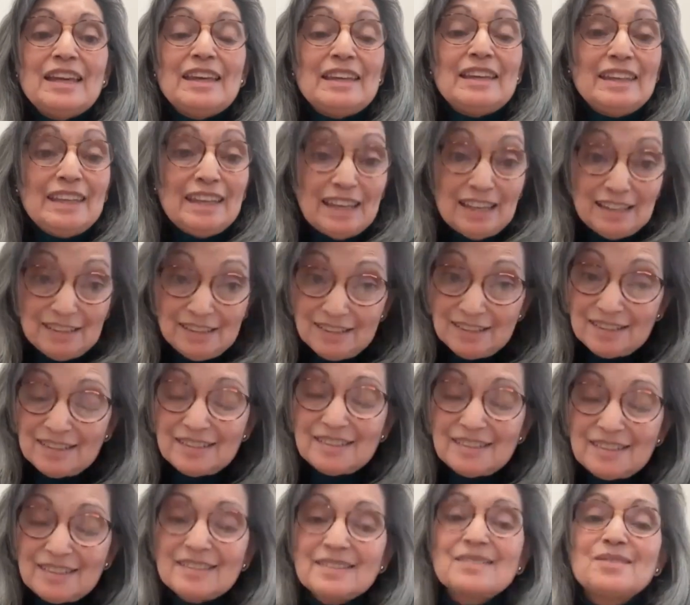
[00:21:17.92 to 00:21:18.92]

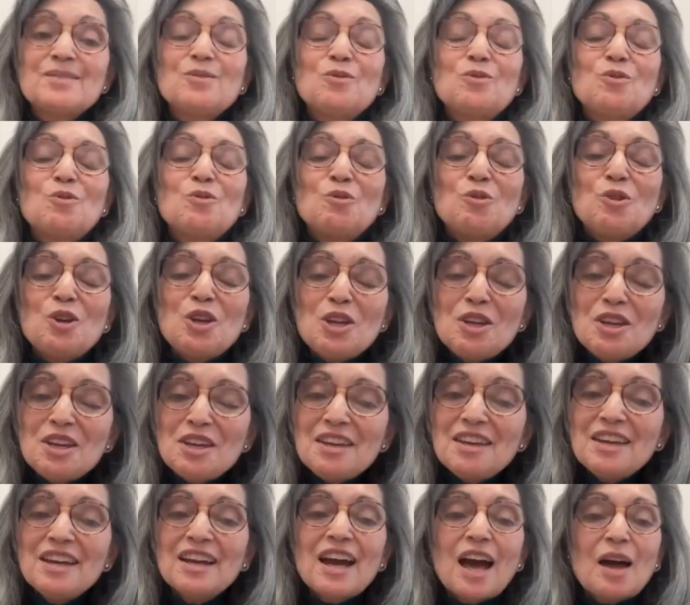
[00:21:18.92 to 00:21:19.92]
Yes,
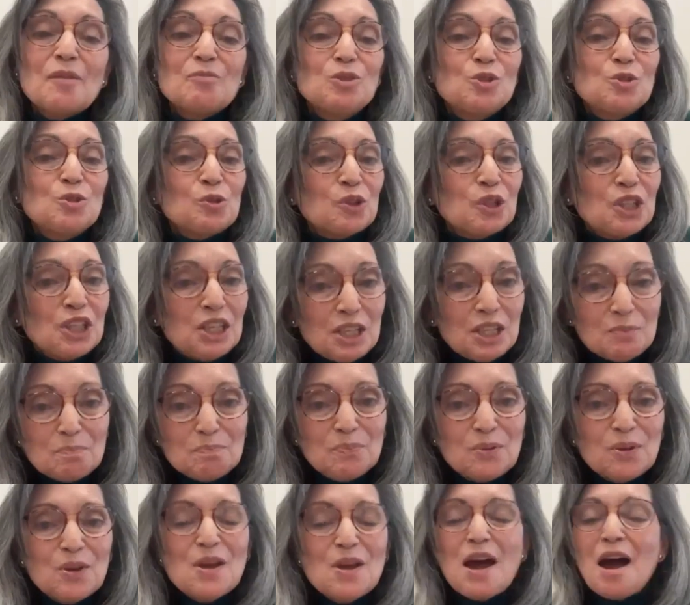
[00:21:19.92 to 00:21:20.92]
we have to
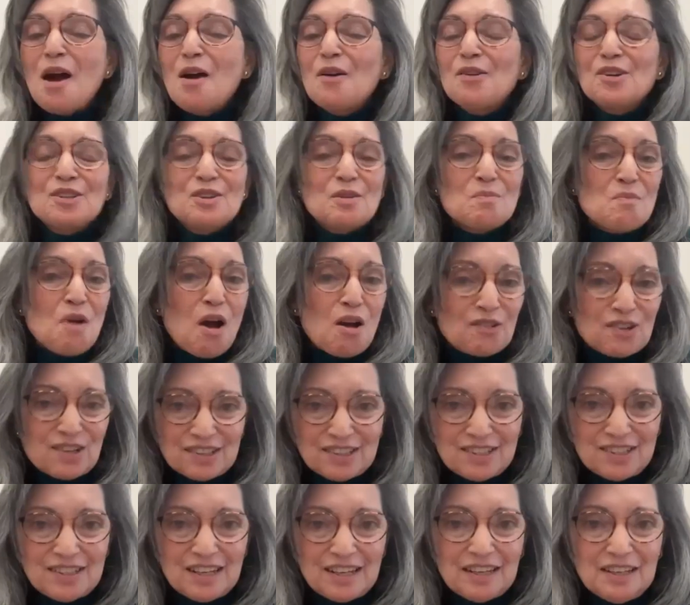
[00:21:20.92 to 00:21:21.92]
keep our
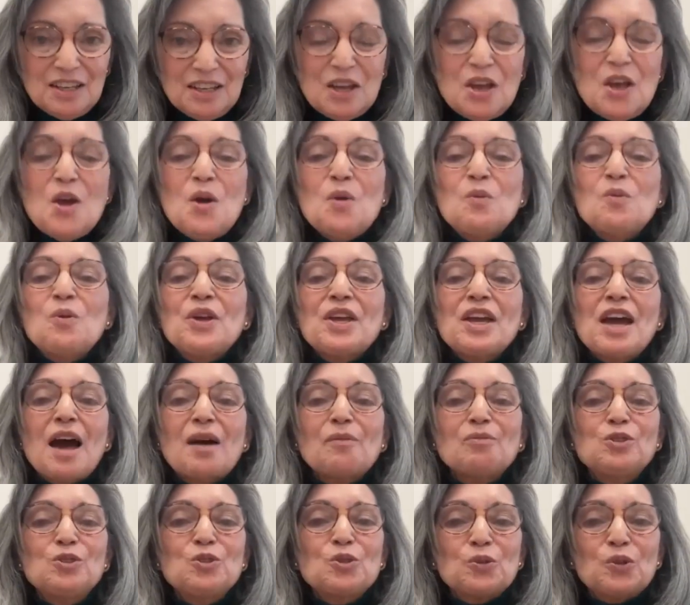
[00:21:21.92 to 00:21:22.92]
democracy. We
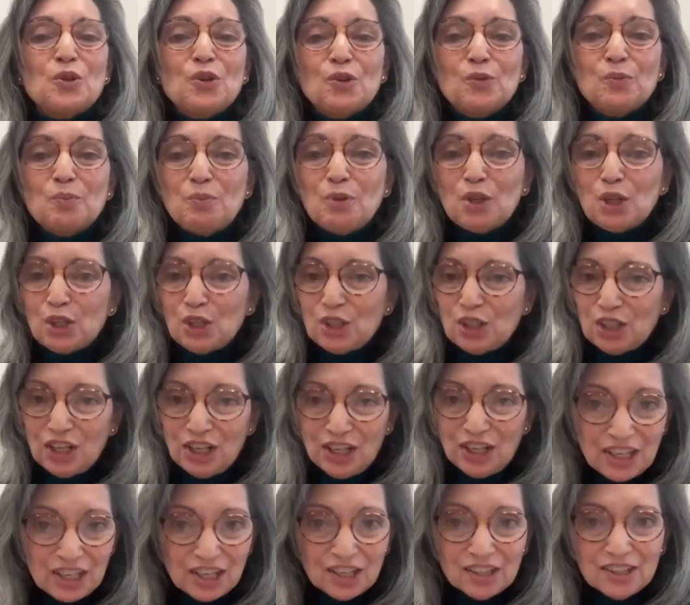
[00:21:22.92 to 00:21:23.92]
have to be
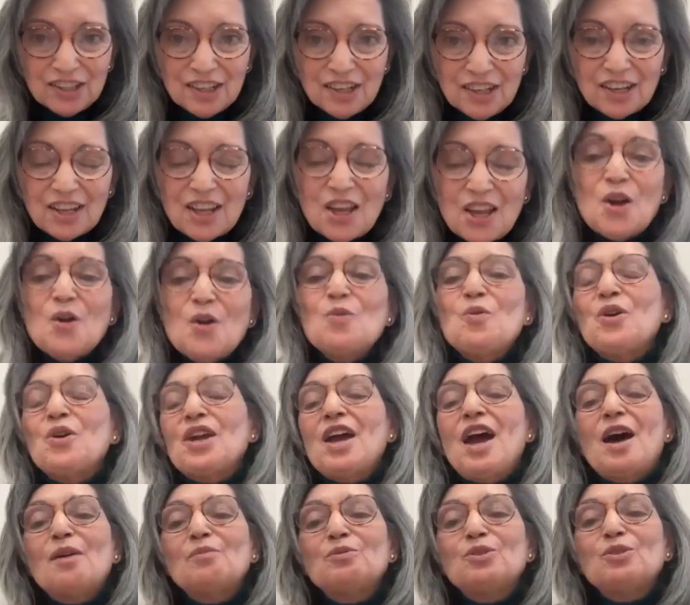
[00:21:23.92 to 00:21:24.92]
clear,
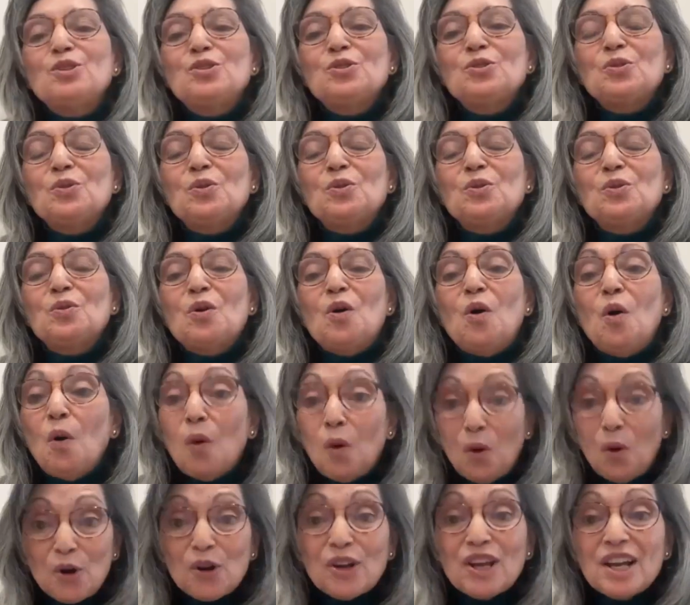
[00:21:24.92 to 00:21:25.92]
we have to
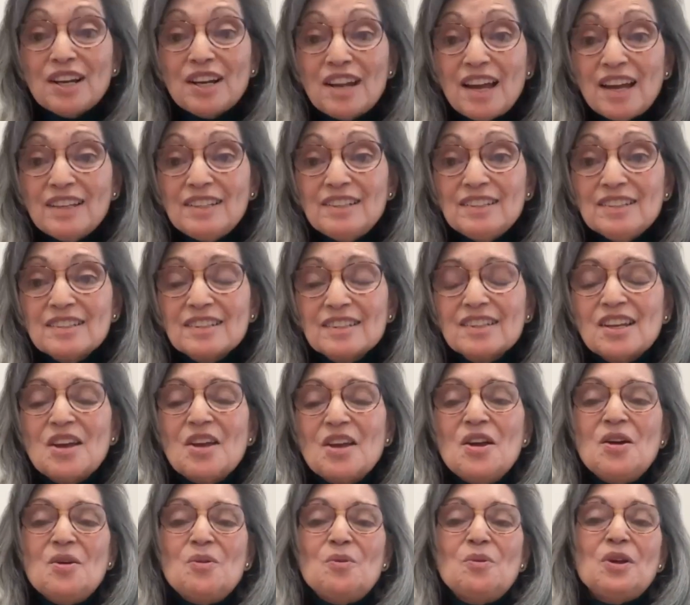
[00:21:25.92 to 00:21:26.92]
organize,
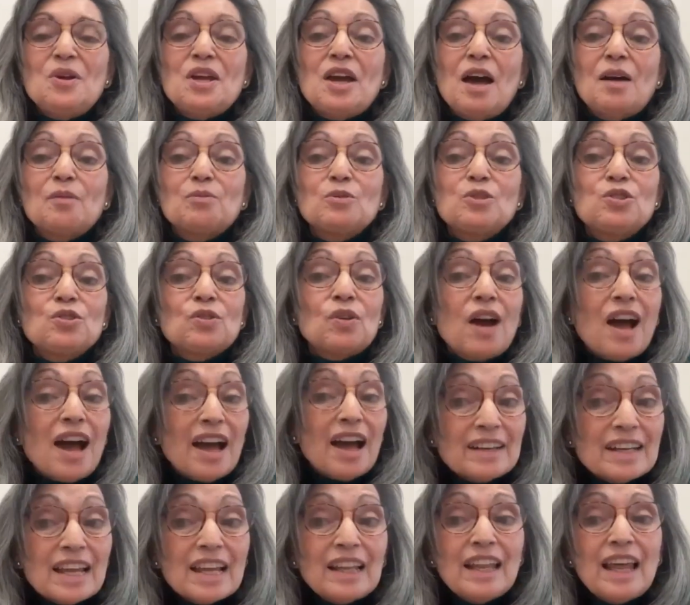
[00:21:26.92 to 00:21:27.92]
we have to
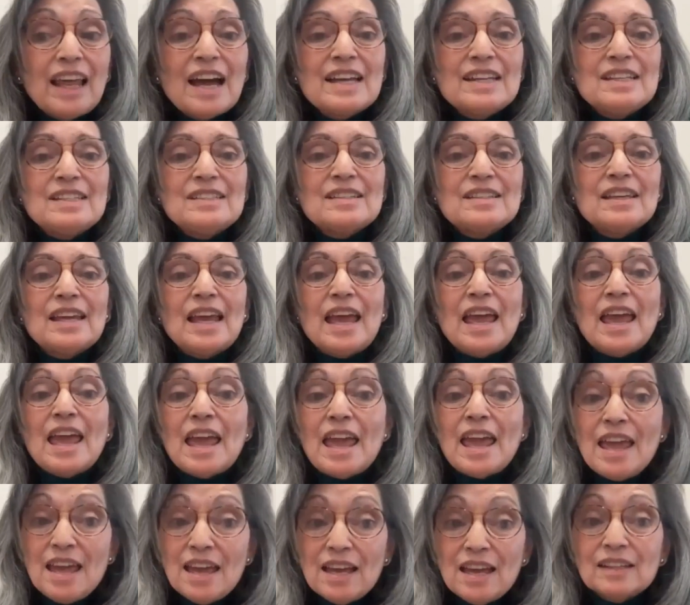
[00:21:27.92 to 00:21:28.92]
analyze,
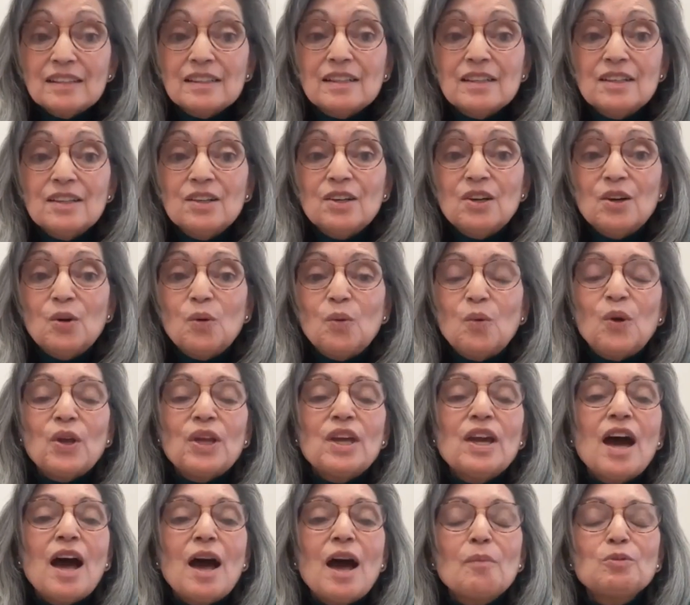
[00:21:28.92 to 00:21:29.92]
and we
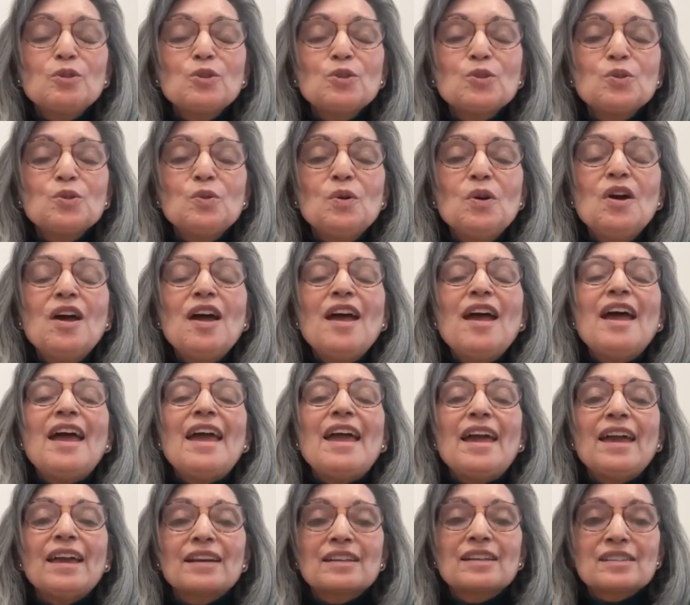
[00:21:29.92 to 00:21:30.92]
have to
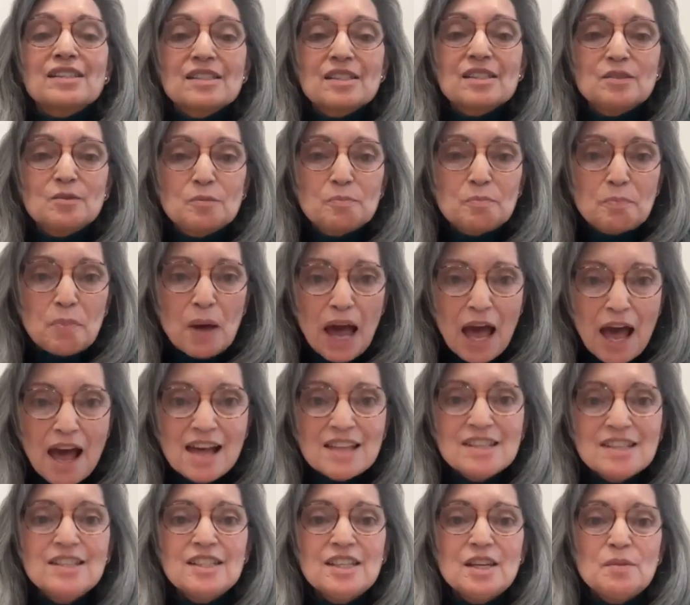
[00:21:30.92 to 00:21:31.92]

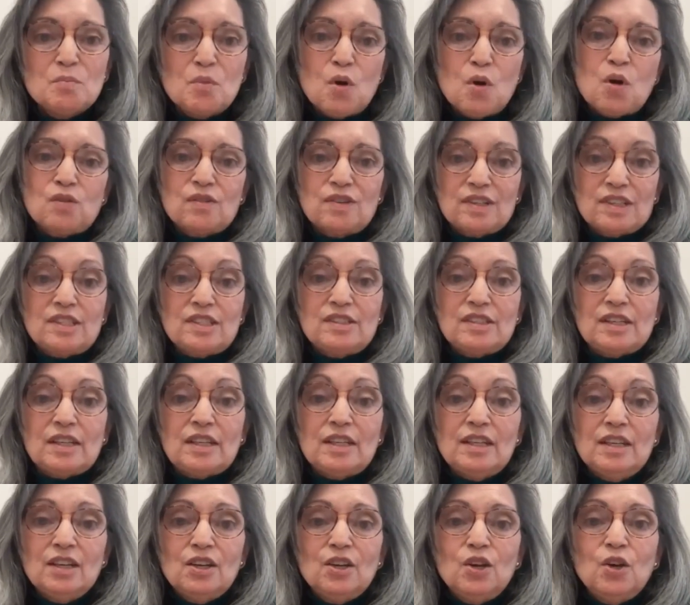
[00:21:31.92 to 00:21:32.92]
expand
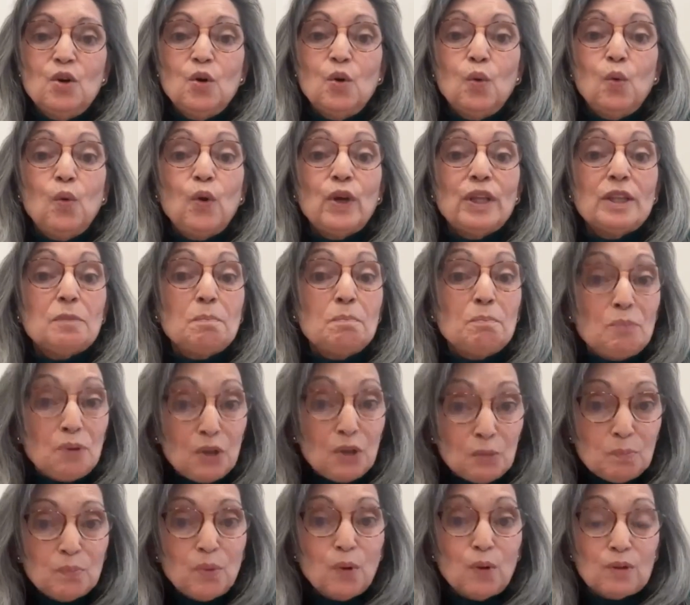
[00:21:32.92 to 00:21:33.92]
democracy with
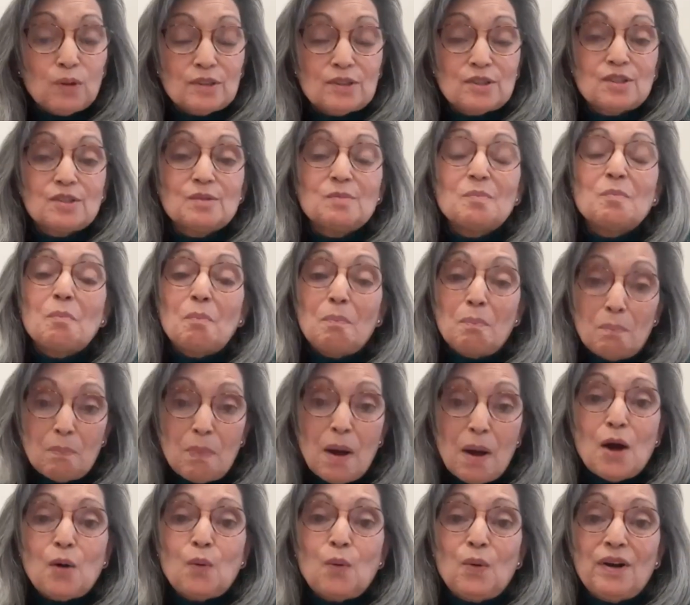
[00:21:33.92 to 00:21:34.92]
people's
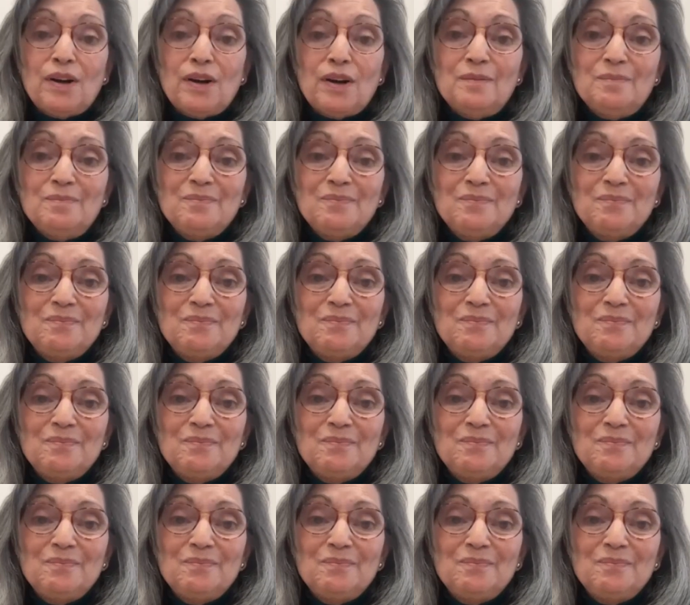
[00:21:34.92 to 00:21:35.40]
power.